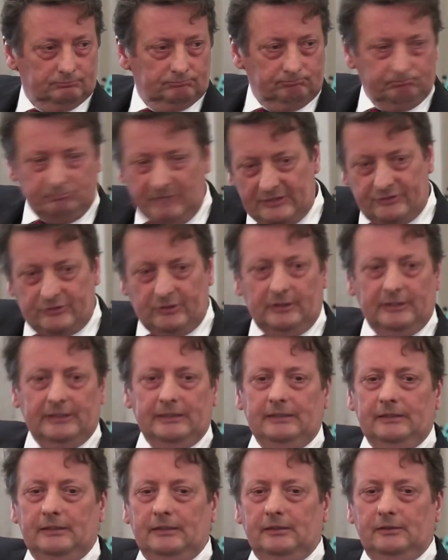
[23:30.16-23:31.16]

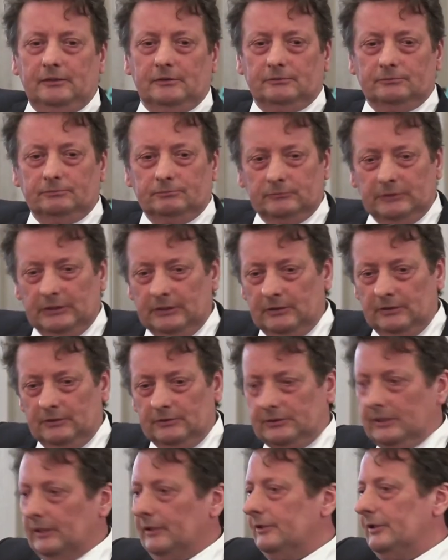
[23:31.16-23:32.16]
Mussolini and
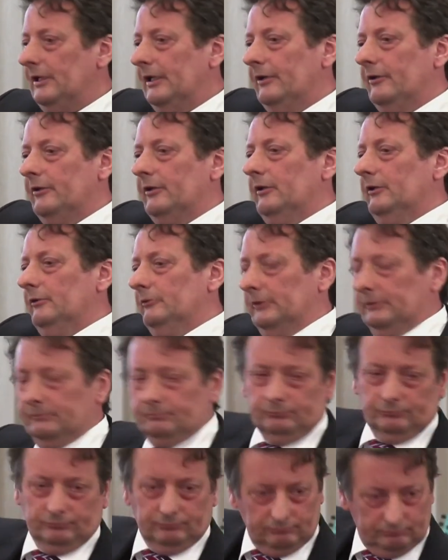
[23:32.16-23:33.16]
Guilladera
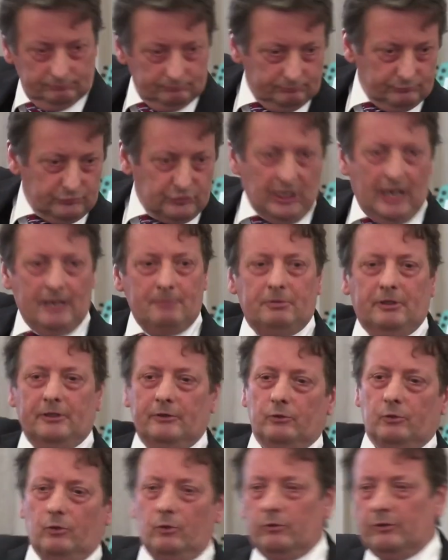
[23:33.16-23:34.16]
and Chamberlain
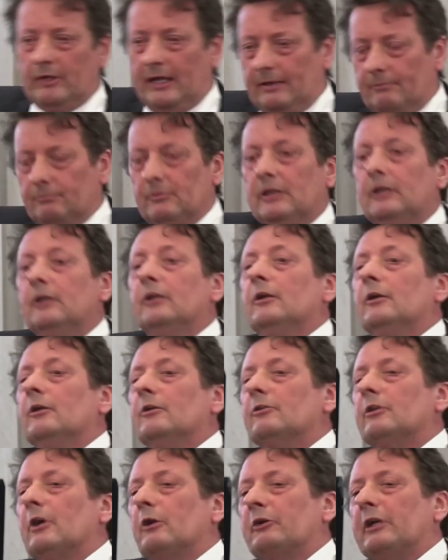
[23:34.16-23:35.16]
and all that,
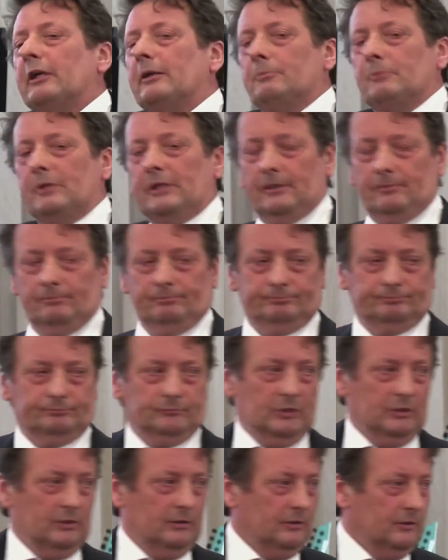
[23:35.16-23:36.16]
they'll get them there.
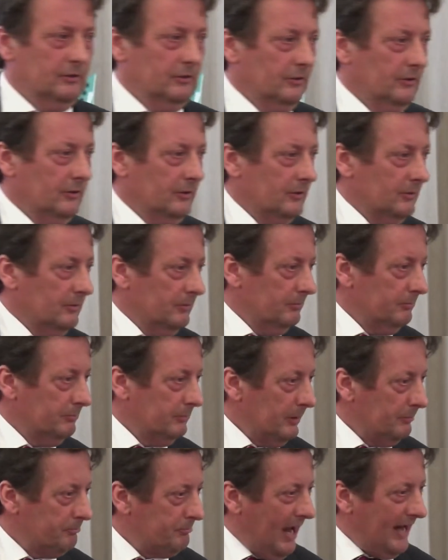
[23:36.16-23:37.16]

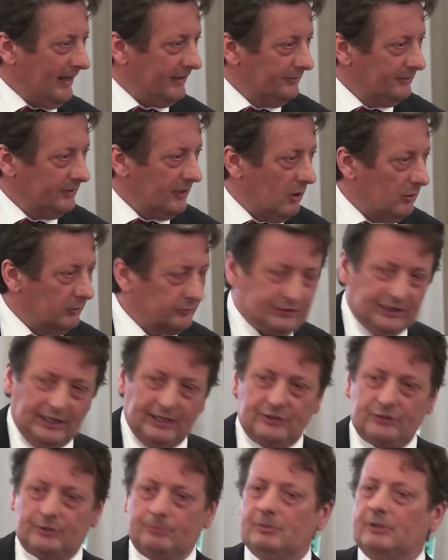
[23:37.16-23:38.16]
But back in the Old
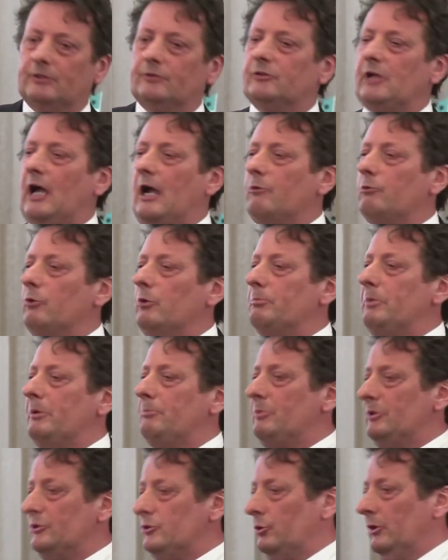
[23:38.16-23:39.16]
Testament, they will be
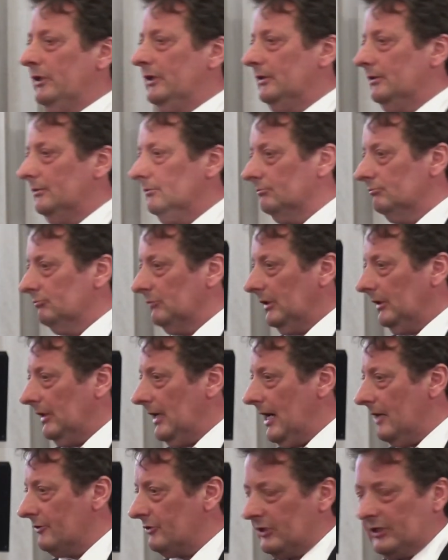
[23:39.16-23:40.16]
between a
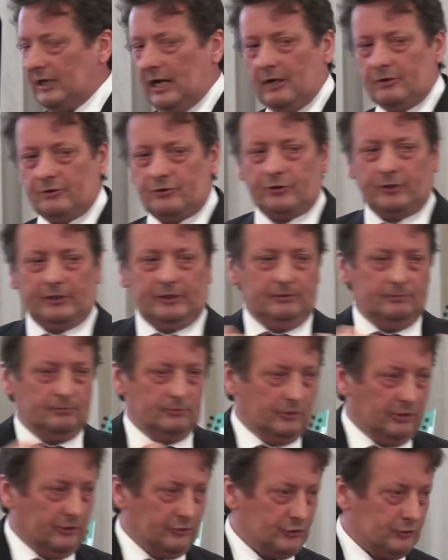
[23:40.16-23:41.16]
larger country
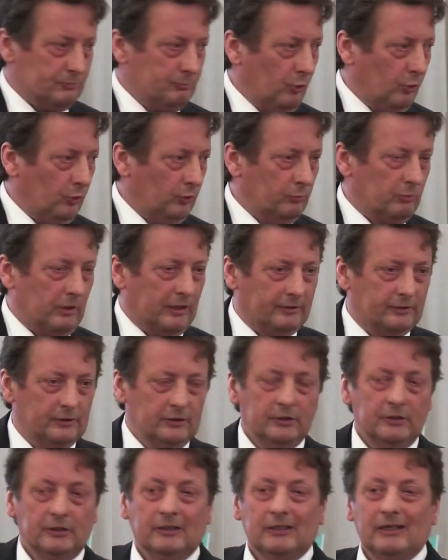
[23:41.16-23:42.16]
and a smaller one.
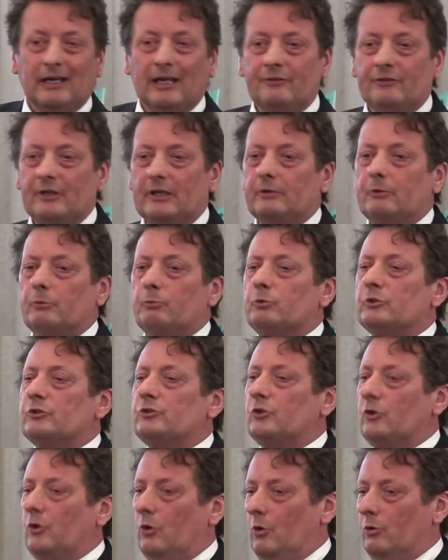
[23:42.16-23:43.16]
And that was
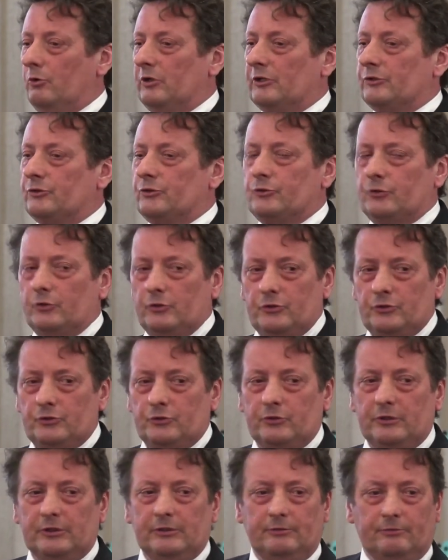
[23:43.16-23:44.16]
called a
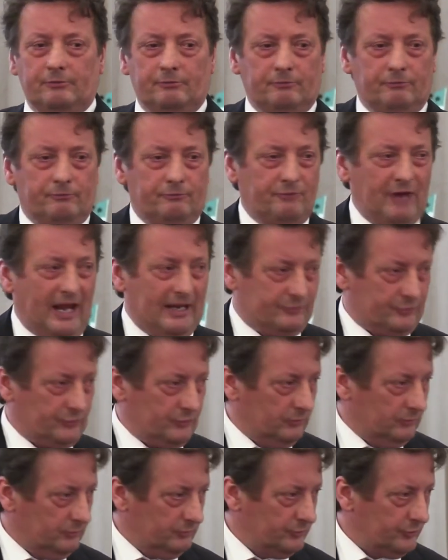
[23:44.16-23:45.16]
suzerain
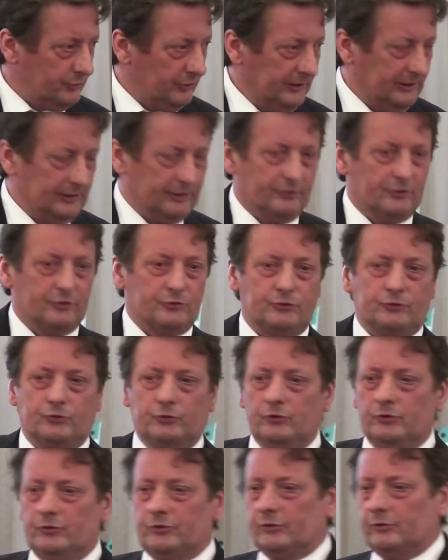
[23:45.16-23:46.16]
vassal treaty. The
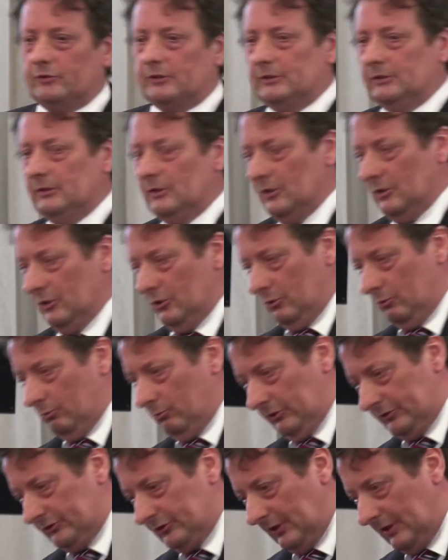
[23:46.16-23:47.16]
suzerain
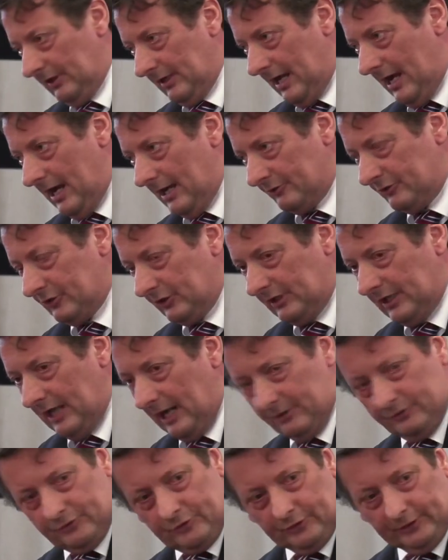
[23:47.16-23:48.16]
was the larger
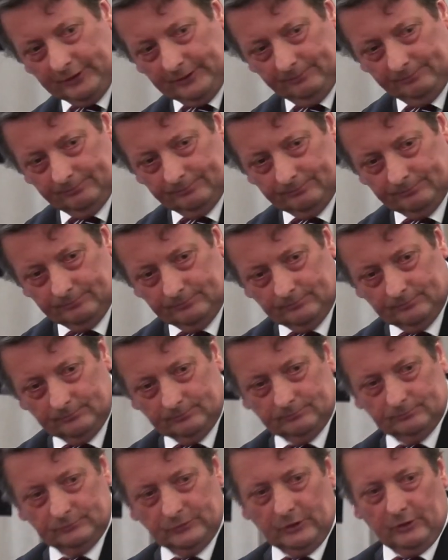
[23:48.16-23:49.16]
country,
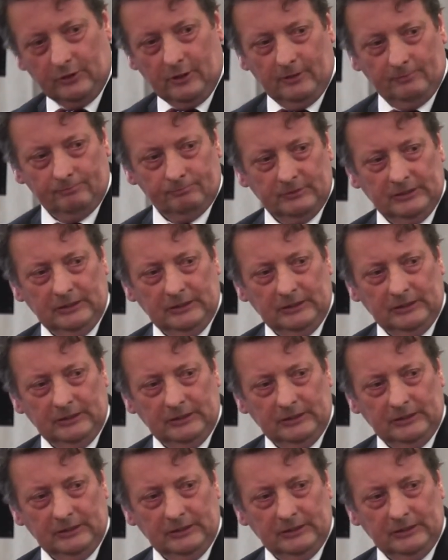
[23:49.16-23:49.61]
all right?